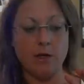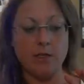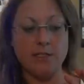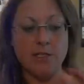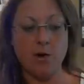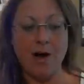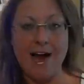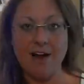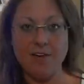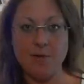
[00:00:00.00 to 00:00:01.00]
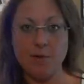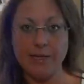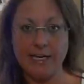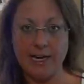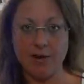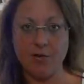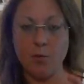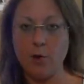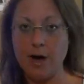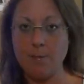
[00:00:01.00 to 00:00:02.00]
So I have to be really
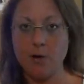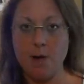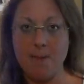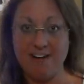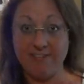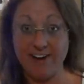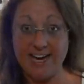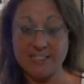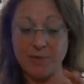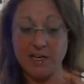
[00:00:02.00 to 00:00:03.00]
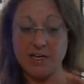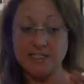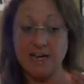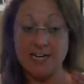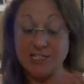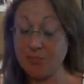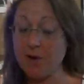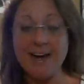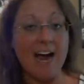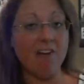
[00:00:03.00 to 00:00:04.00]
careful what I put on my face, because I do
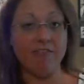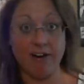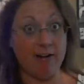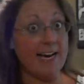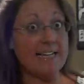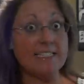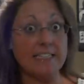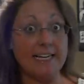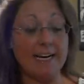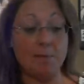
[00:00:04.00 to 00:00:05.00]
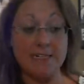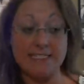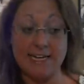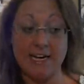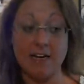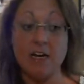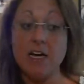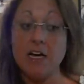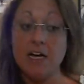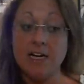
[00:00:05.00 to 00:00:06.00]
break out very easily, and my skin
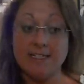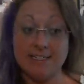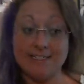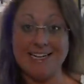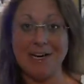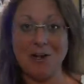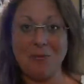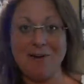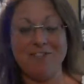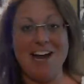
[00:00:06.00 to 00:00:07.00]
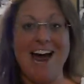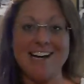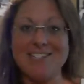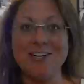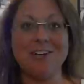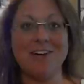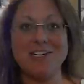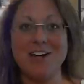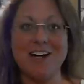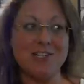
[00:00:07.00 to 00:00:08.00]
tends to get a little bit of an attitude if I
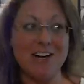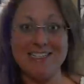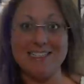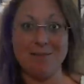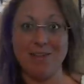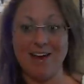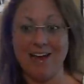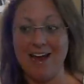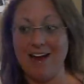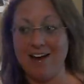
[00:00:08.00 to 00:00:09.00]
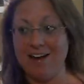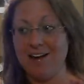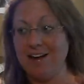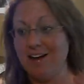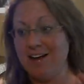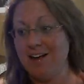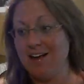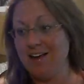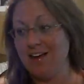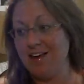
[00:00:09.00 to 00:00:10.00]
try something and
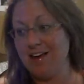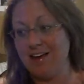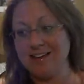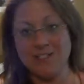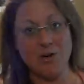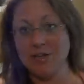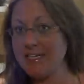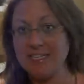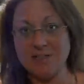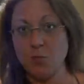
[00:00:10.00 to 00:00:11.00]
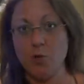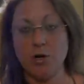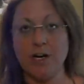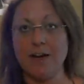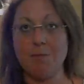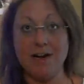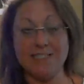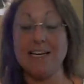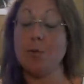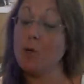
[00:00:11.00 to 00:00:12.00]
it totally doesn't work, and my
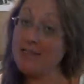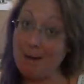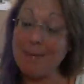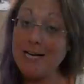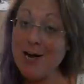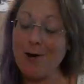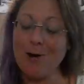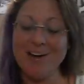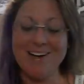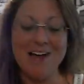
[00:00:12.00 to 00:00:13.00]
skin will let me know.